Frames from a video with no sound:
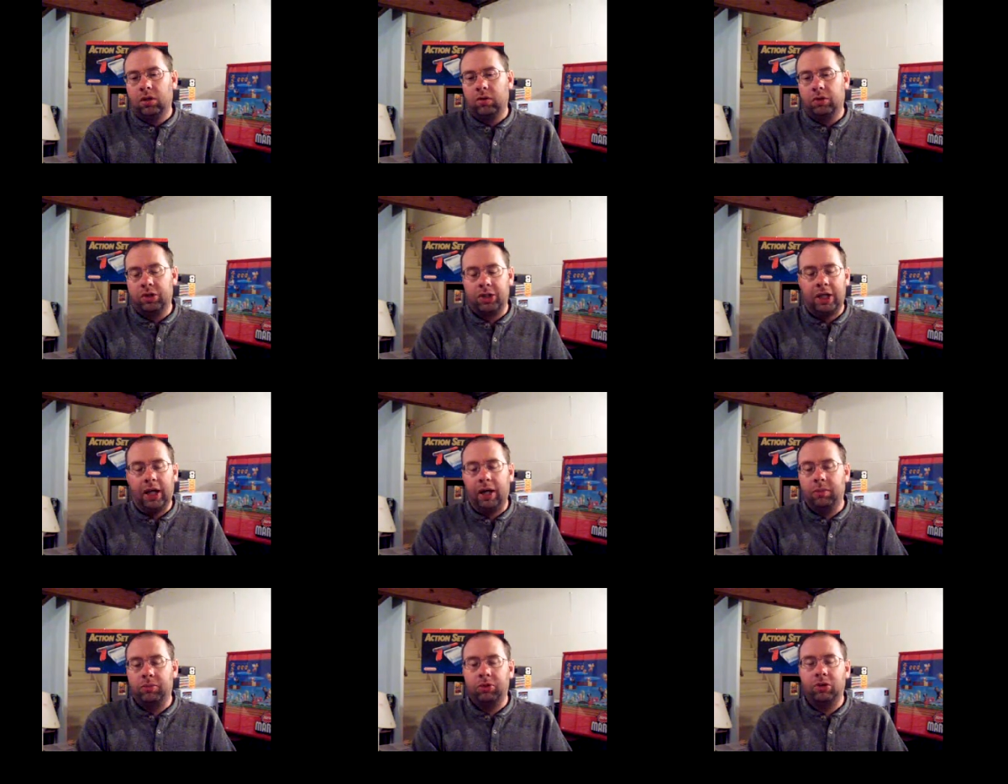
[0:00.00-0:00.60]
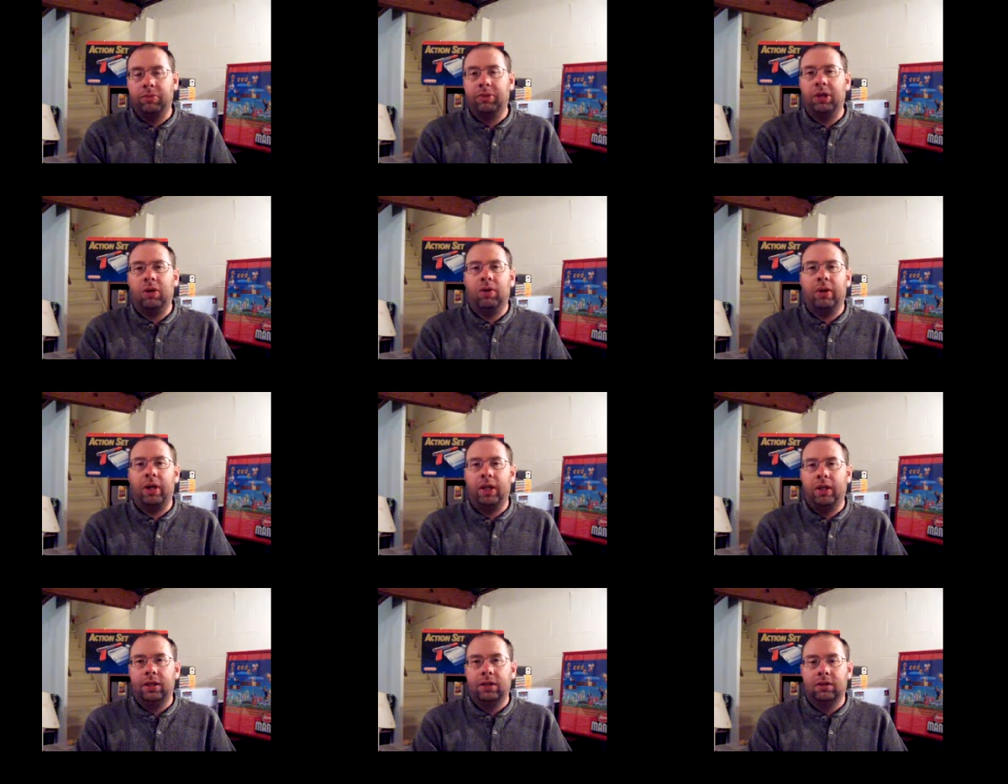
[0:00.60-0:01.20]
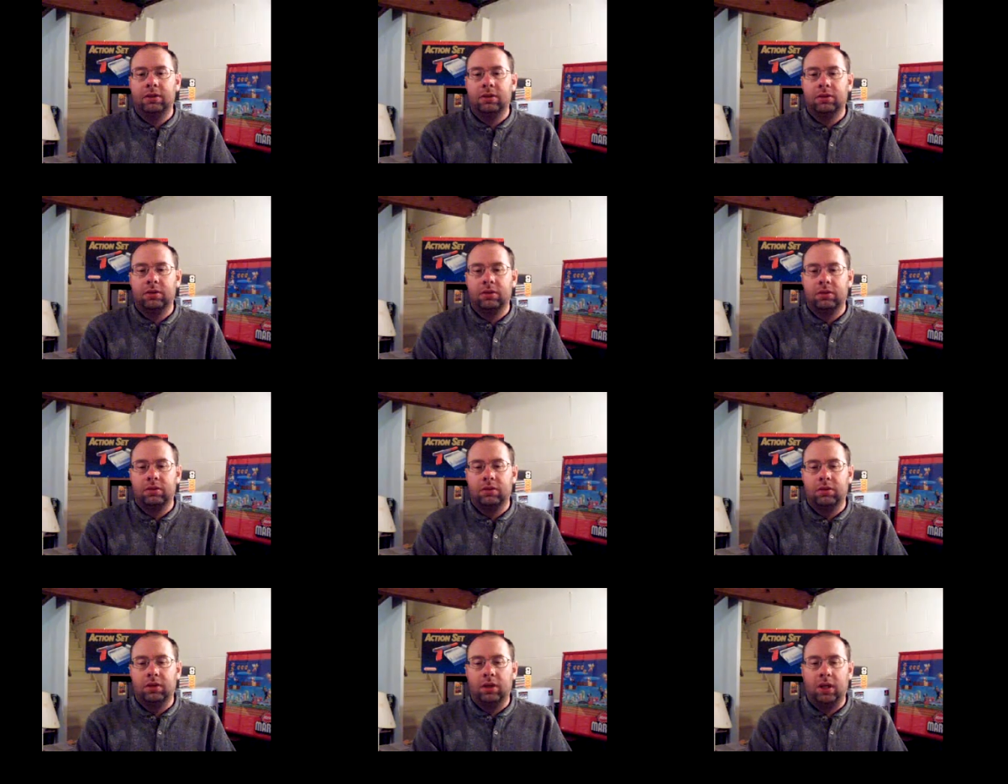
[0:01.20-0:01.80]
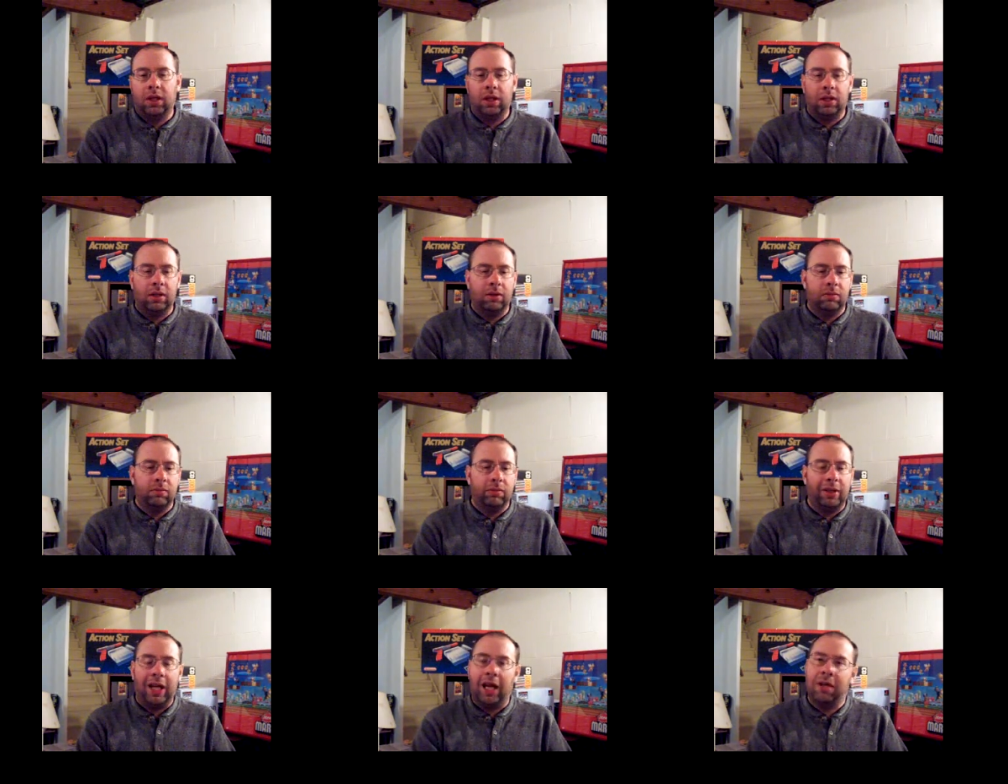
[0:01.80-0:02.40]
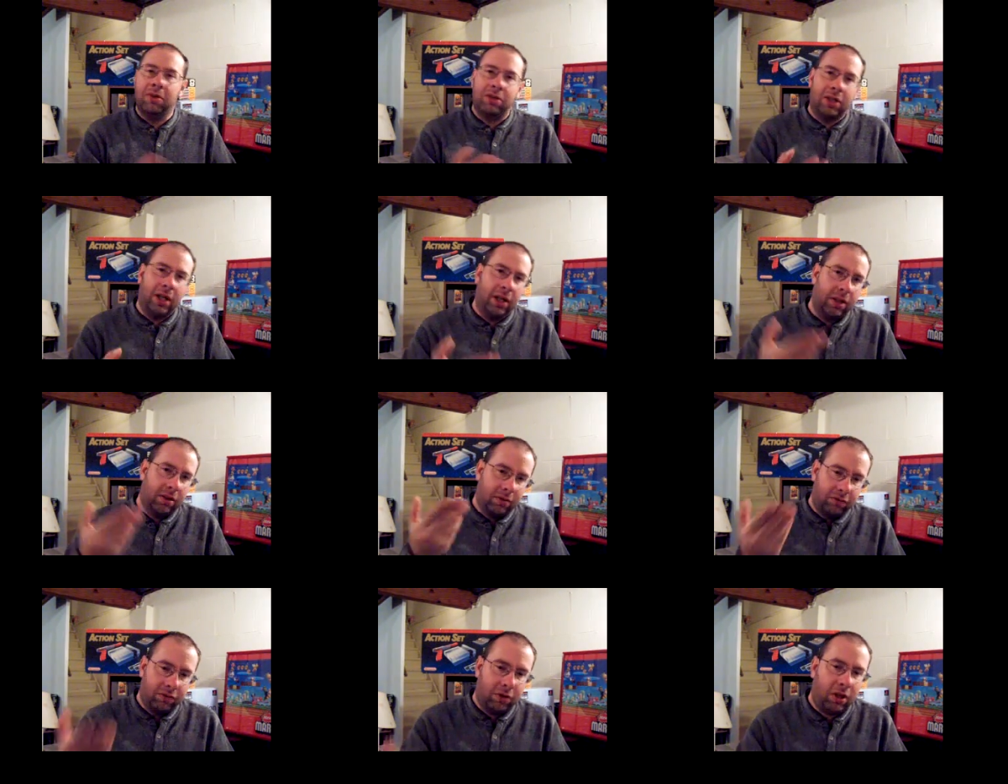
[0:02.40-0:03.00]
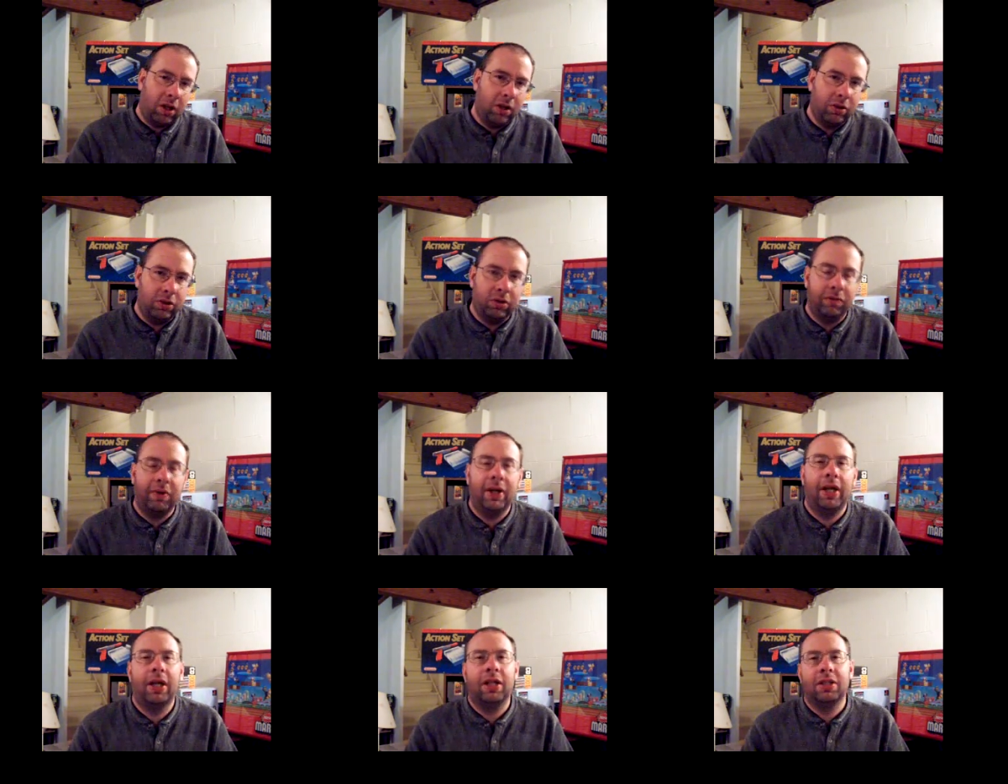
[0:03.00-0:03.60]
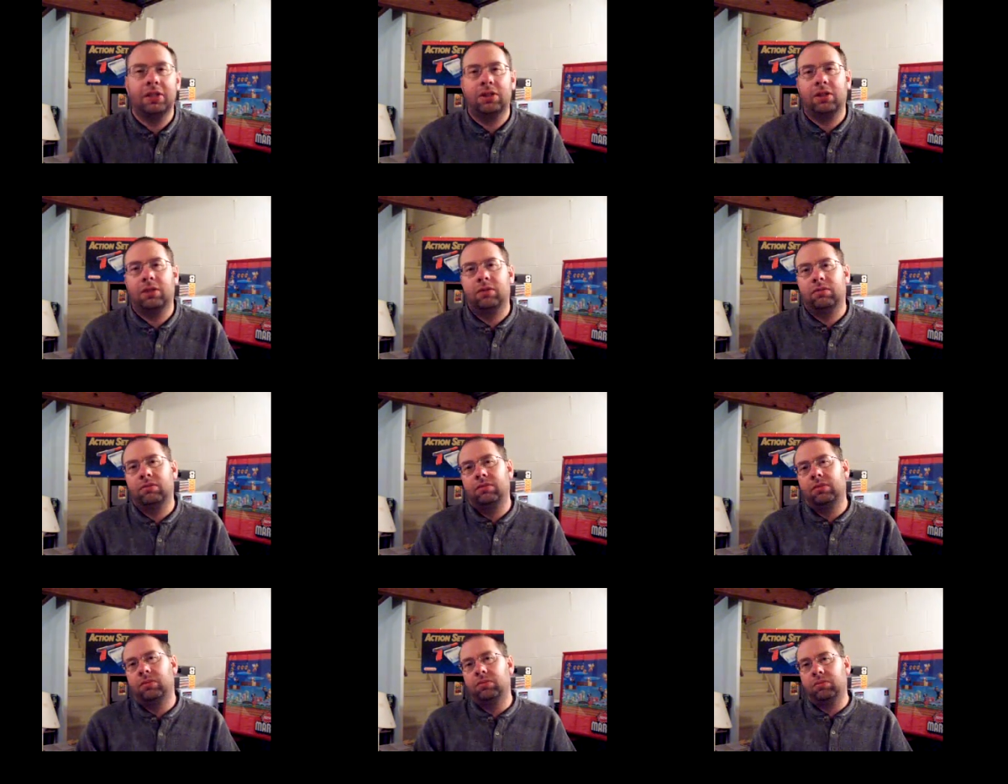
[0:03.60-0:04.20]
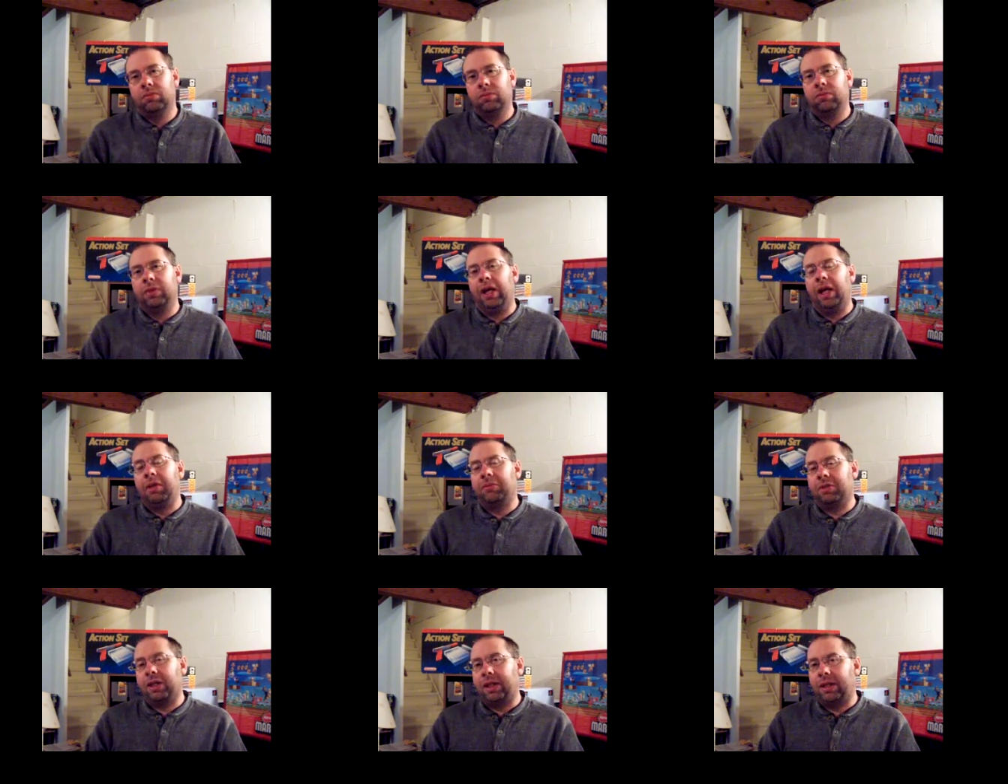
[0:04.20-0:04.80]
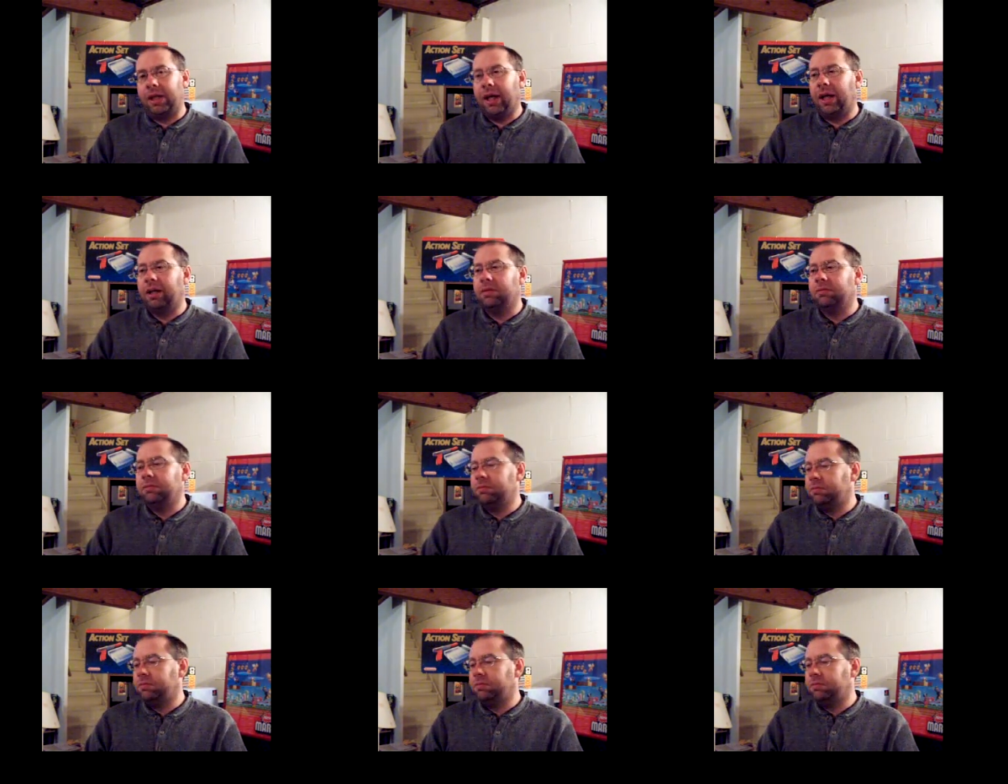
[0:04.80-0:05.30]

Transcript: which kind of blew me away. Games like Fallout New Vegas, games like that.